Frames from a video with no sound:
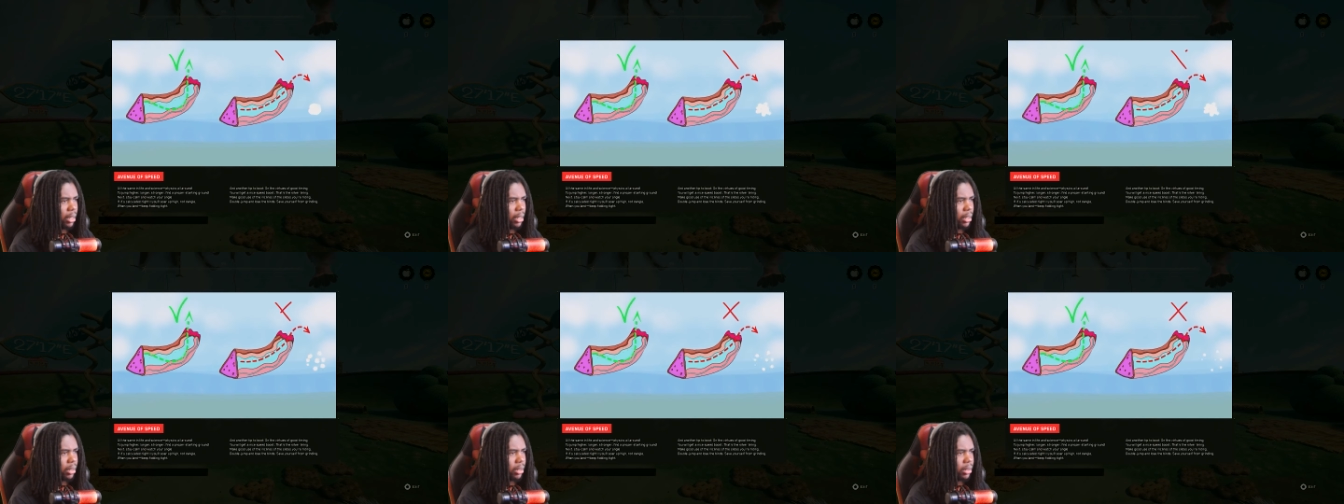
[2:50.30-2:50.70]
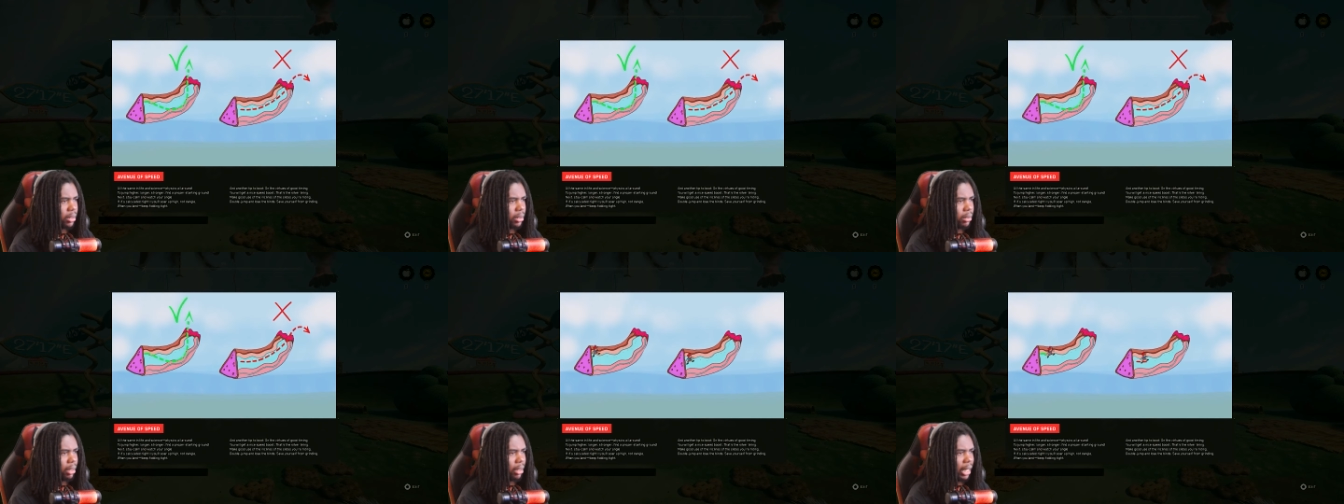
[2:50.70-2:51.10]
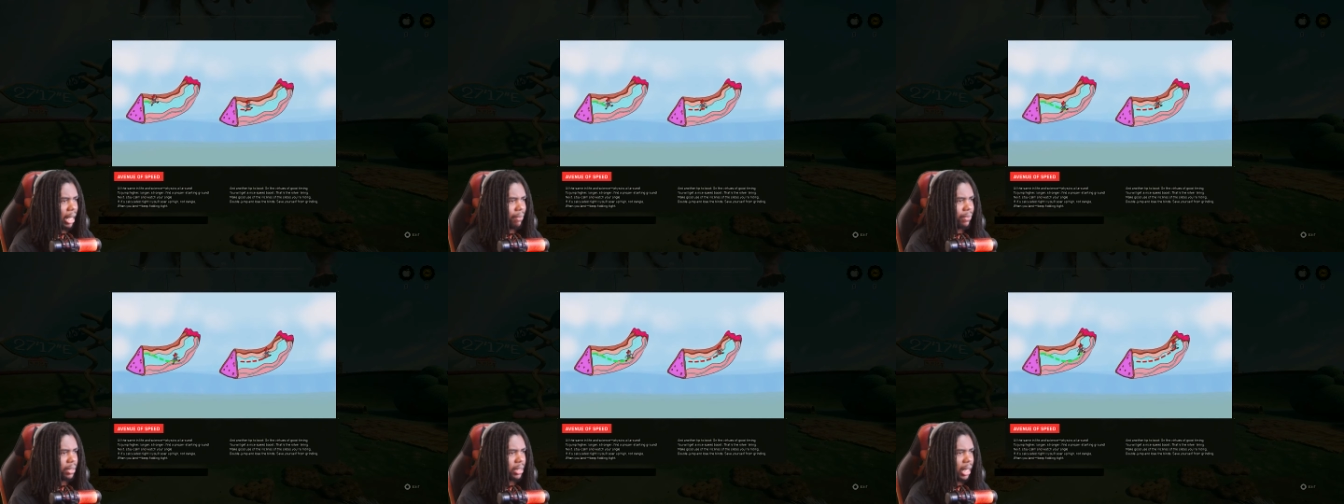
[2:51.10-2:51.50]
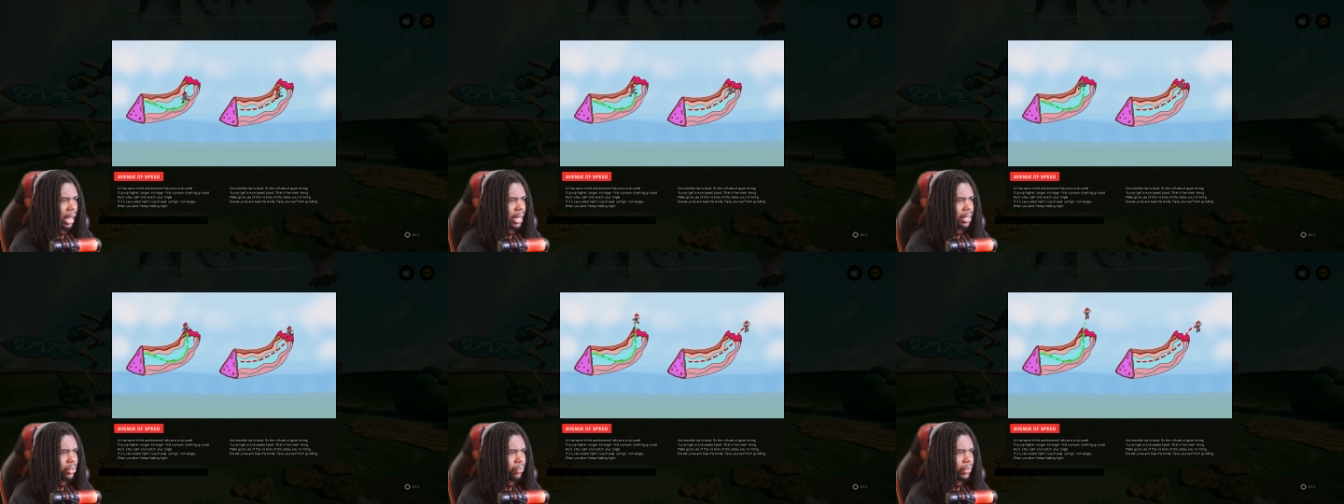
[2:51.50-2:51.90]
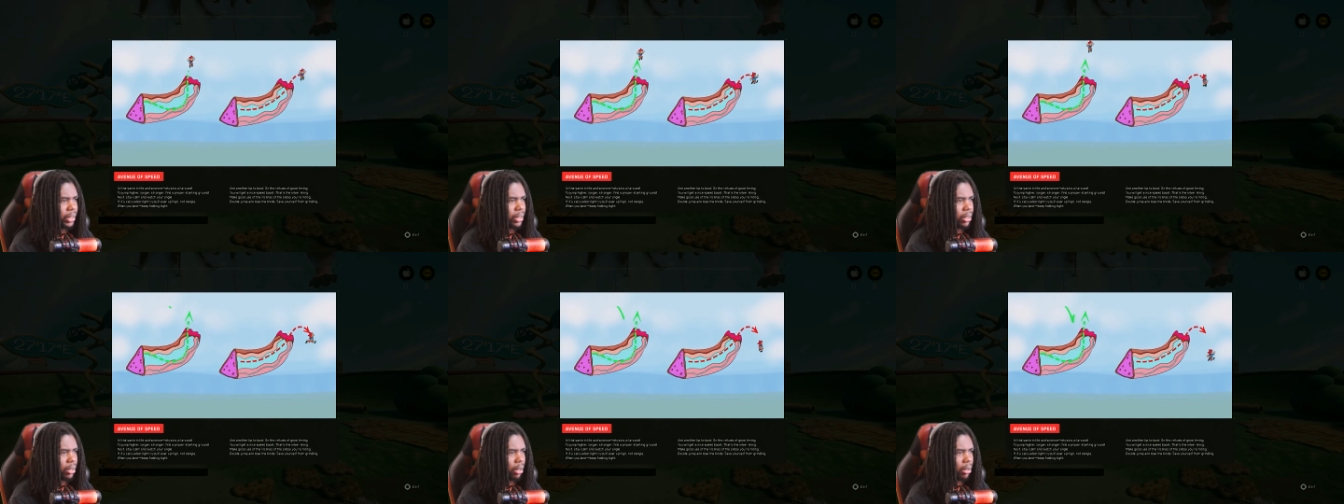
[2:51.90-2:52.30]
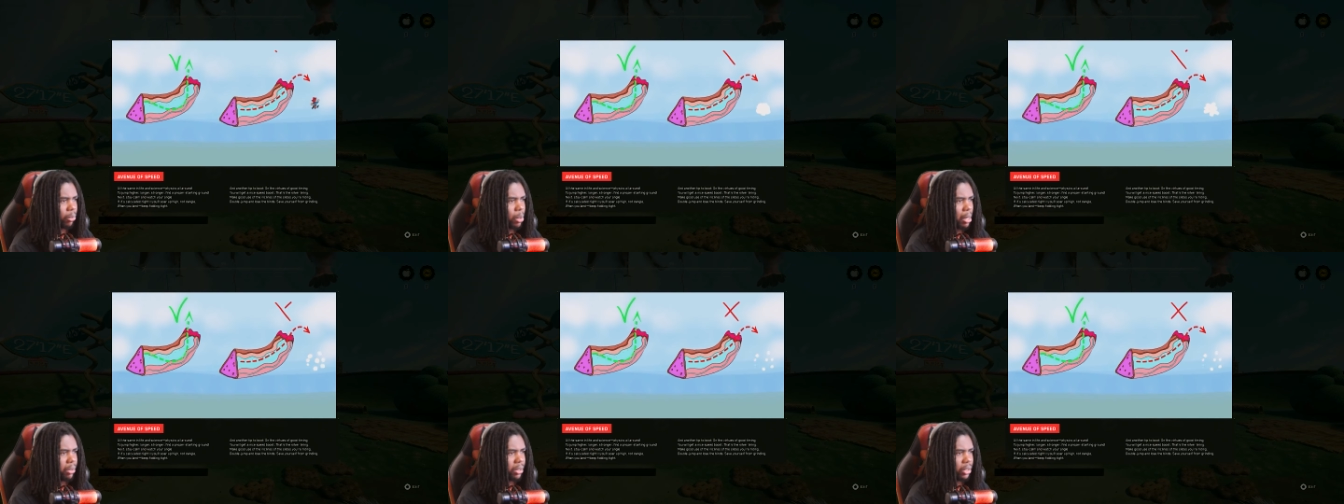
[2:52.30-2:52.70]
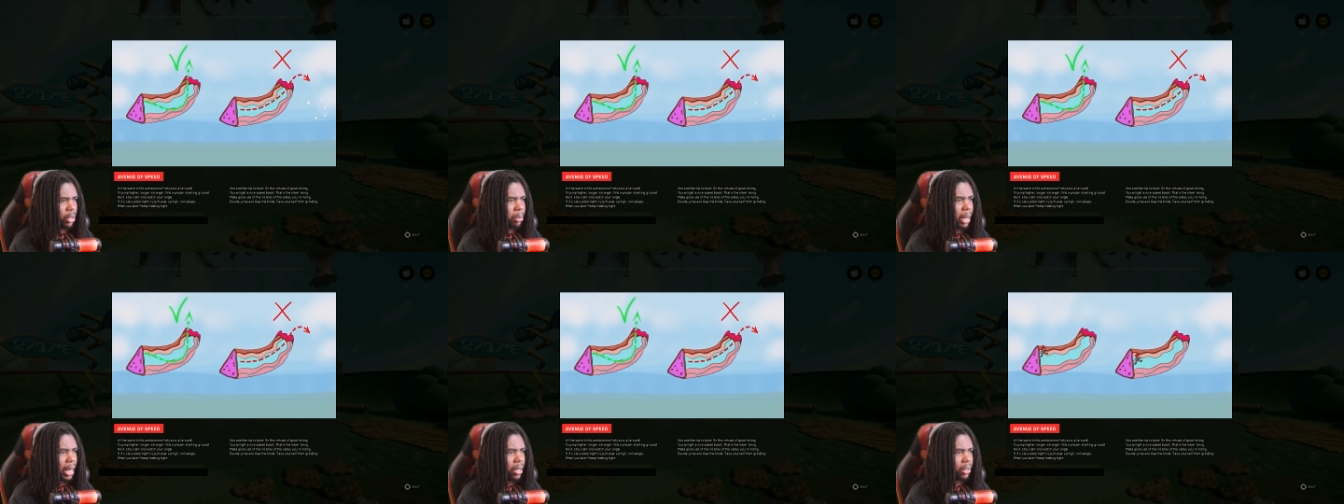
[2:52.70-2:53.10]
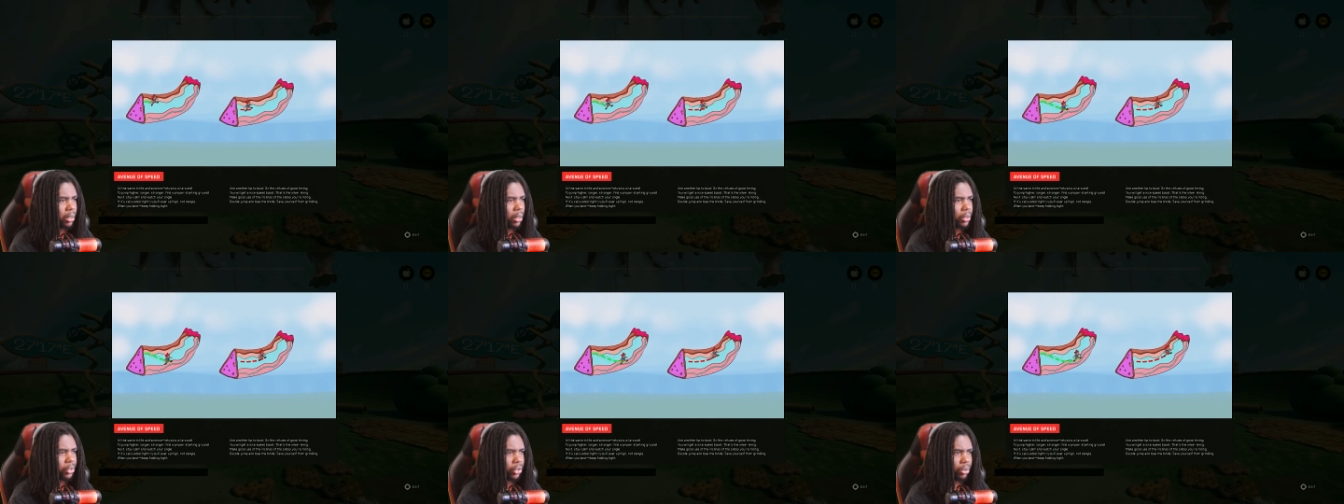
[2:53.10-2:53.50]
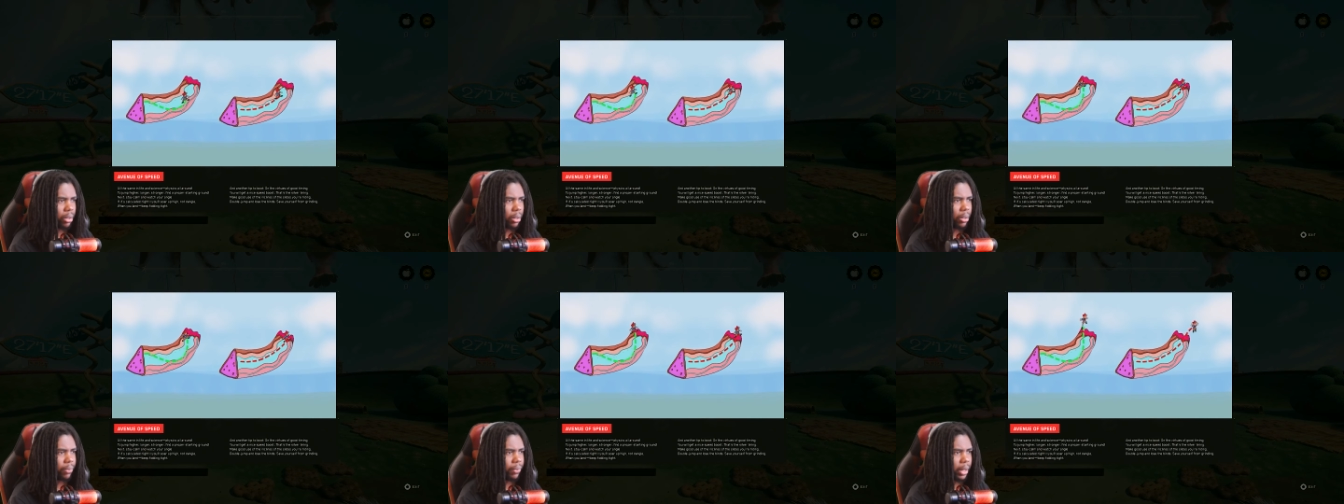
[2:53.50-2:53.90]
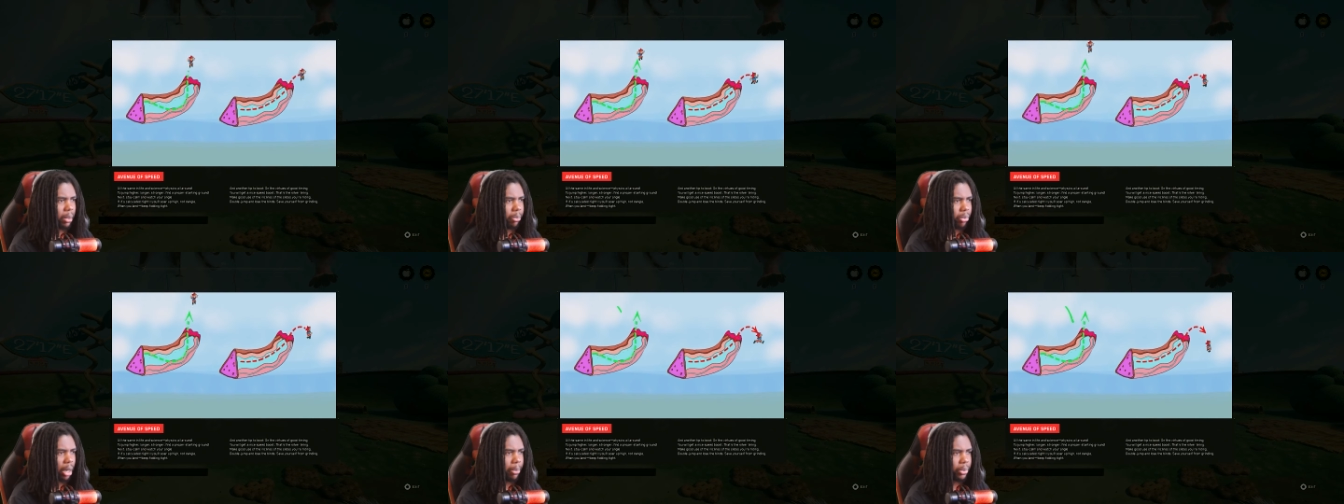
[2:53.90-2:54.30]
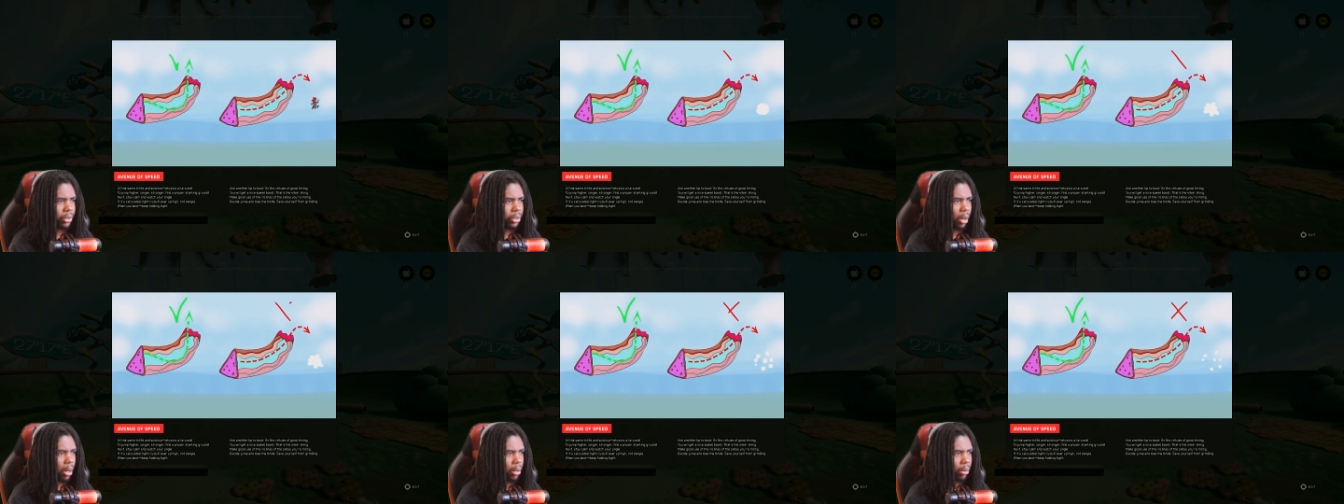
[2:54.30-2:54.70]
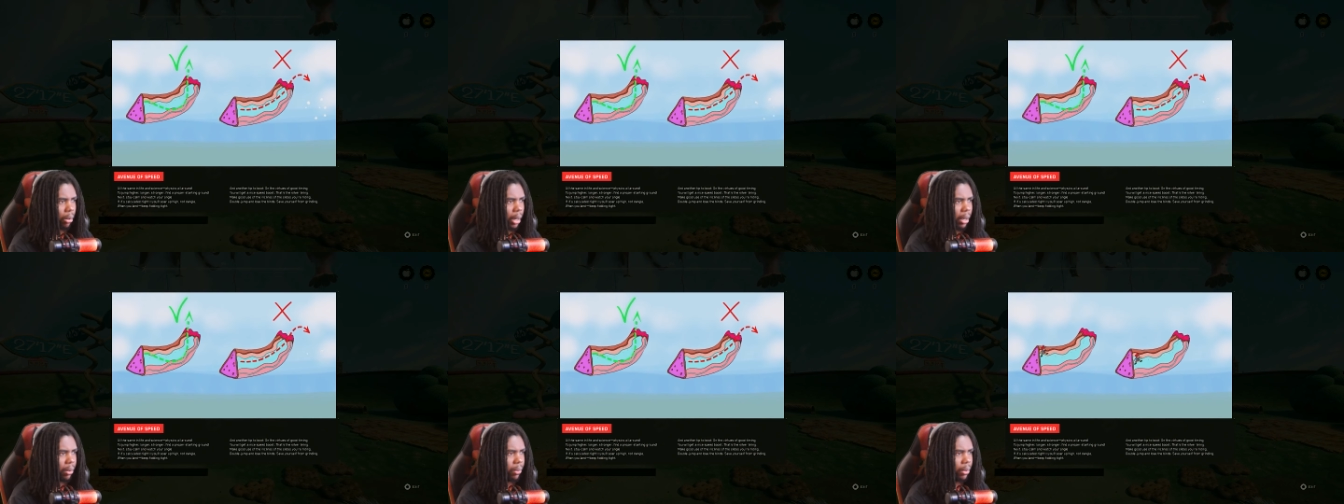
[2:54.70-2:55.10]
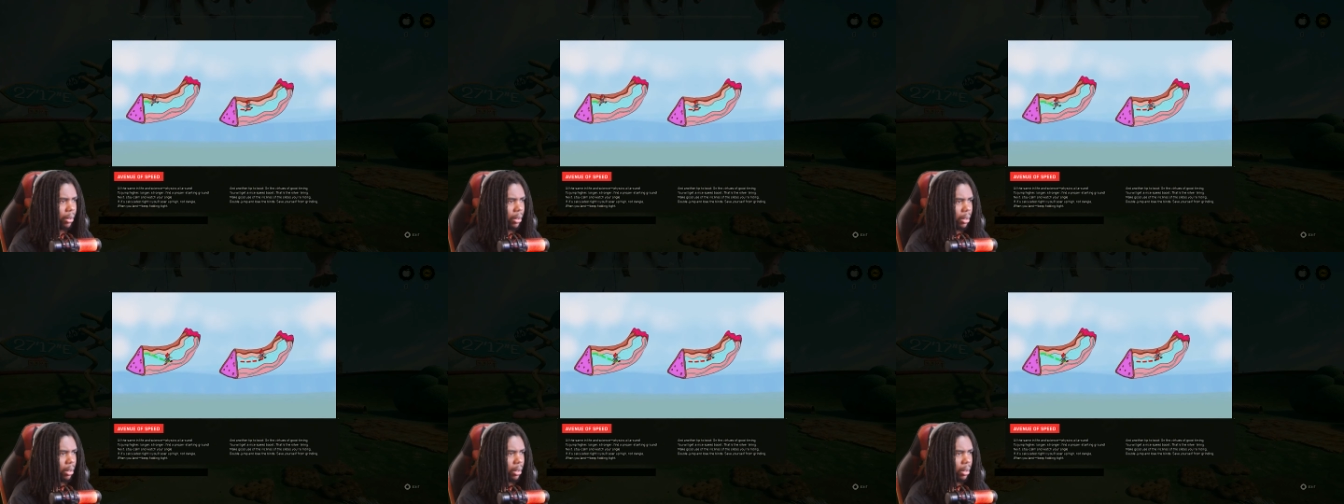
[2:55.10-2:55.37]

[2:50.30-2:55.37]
uh, in life and science, physics, all around. To jump higher, longer, stronger, find a proper starting ground.